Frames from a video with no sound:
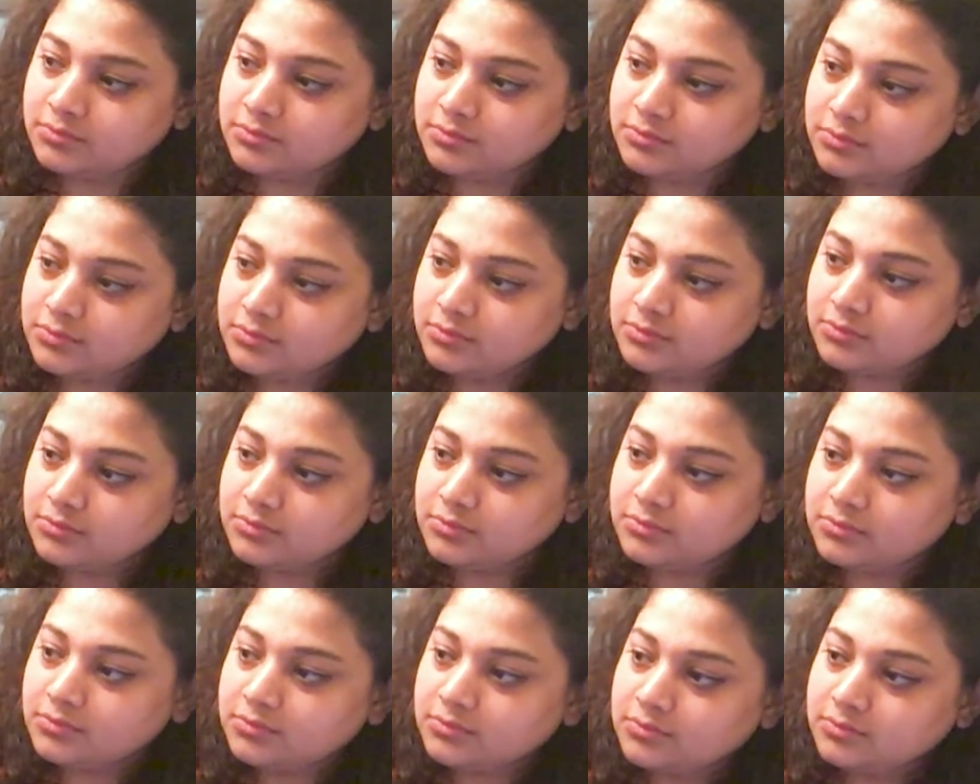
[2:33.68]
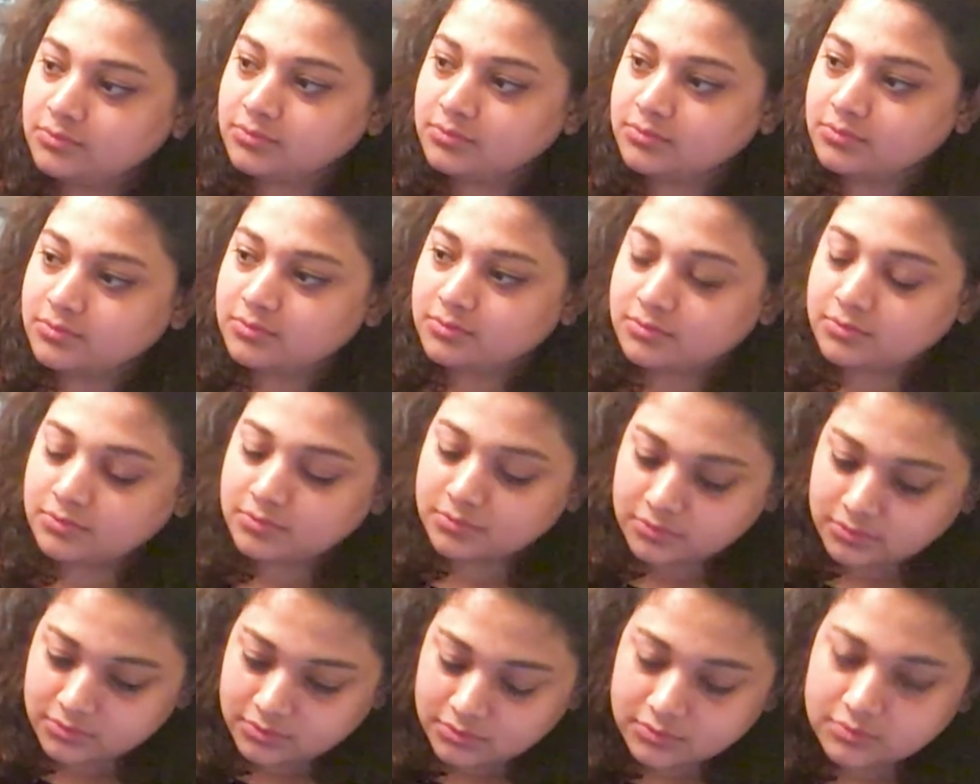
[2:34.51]

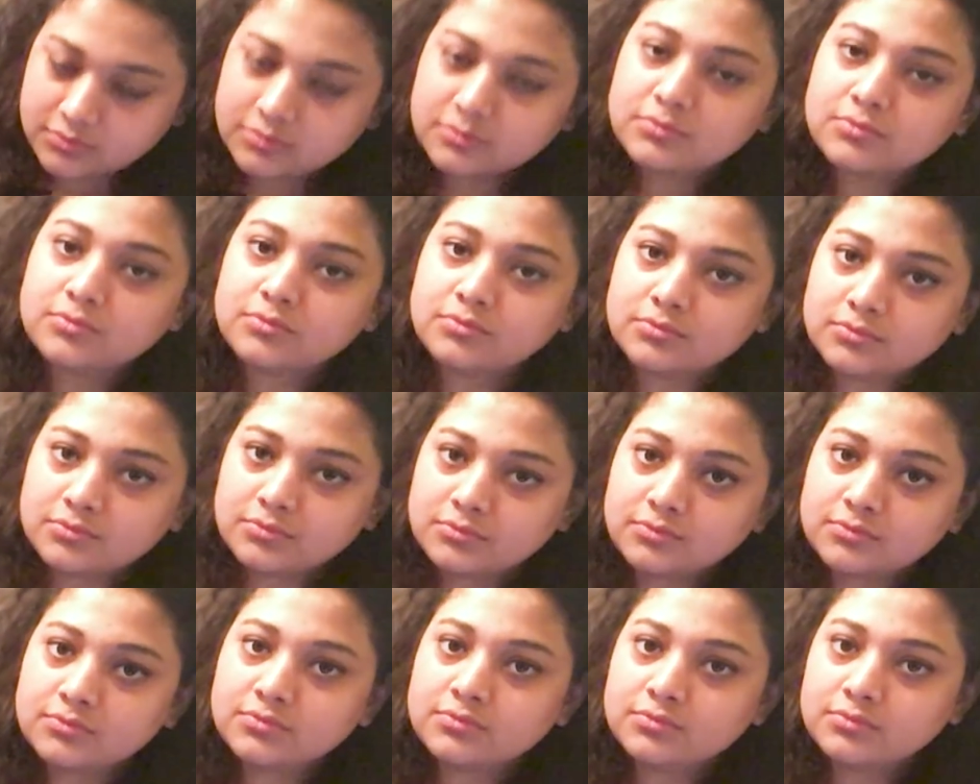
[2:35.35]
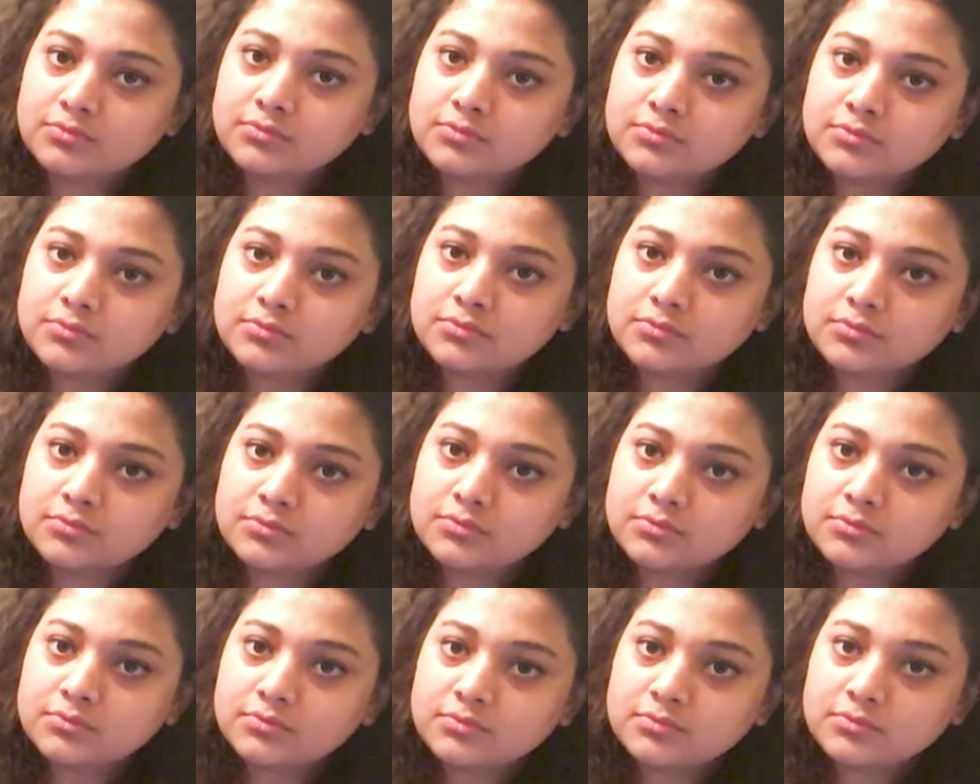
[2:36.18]

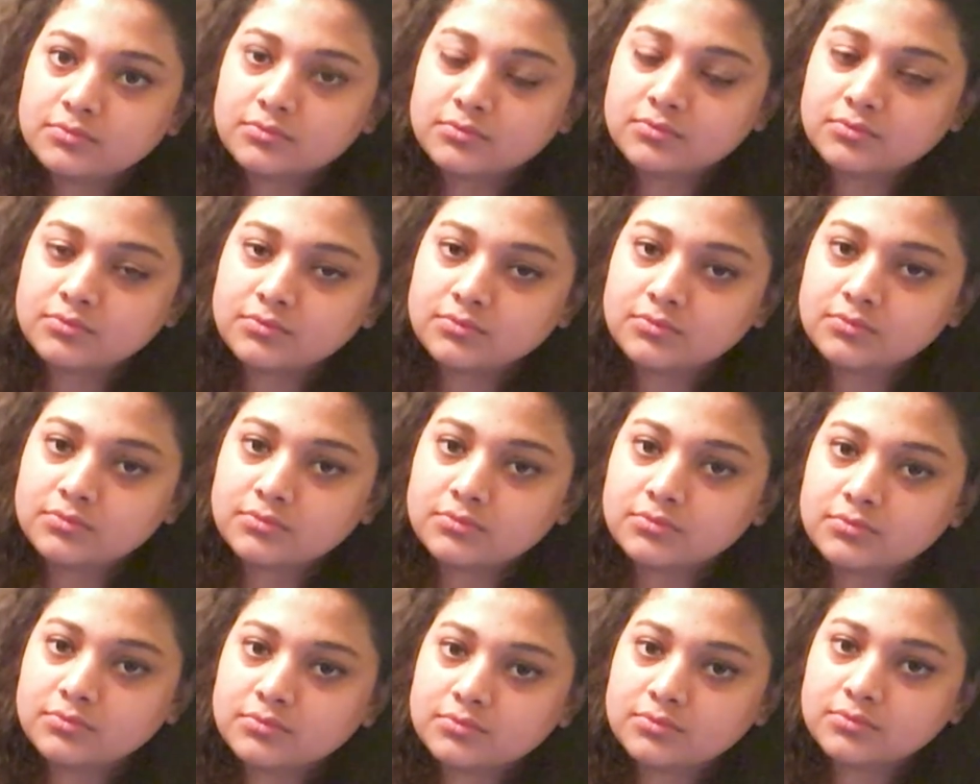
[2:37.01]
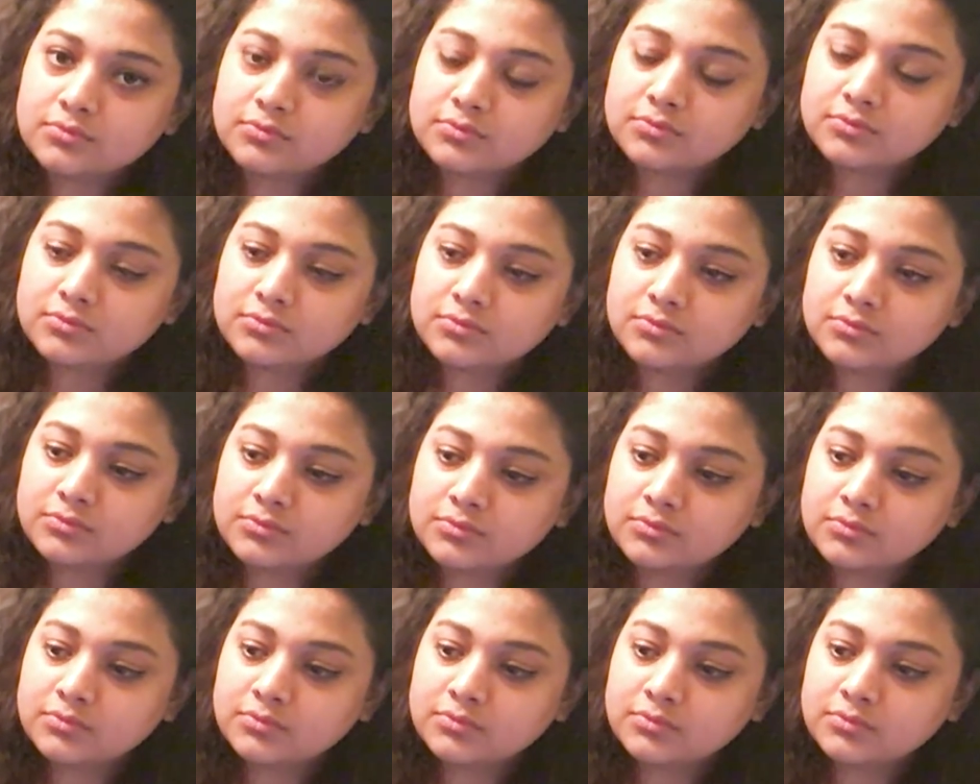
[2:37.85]
[no speech]